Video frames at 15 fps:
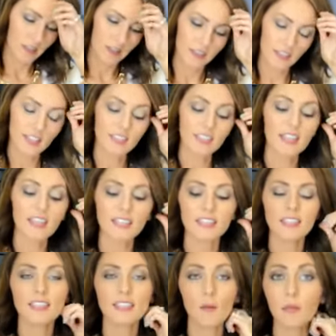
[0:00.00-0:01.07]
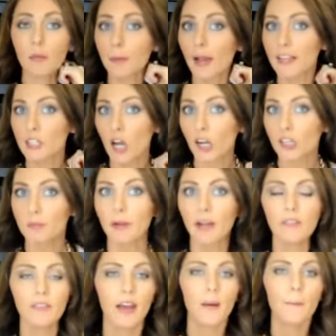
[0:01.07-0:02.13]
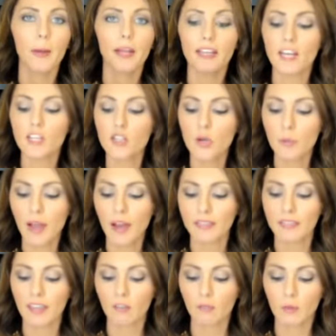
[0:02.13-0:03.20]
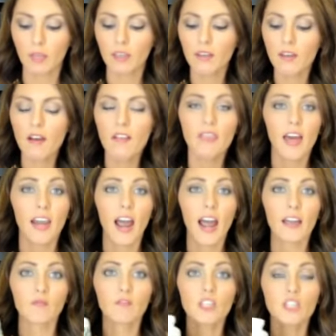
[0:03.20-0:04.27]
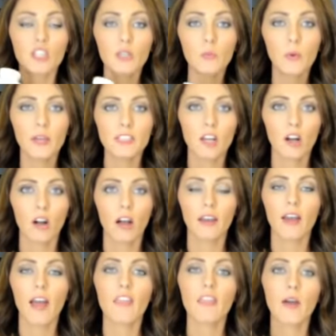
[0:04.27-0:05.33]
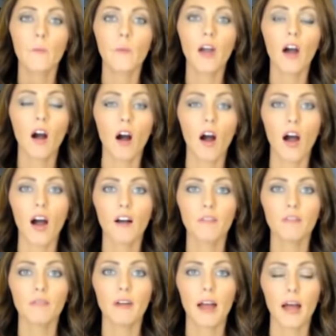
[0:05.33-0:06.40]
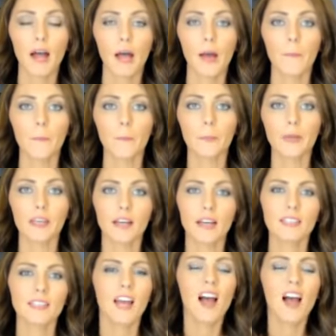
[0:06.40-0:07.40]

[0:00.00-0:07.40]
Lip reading: this is the supplement I talked about that my naturopath gave me that I originally went on and then went off because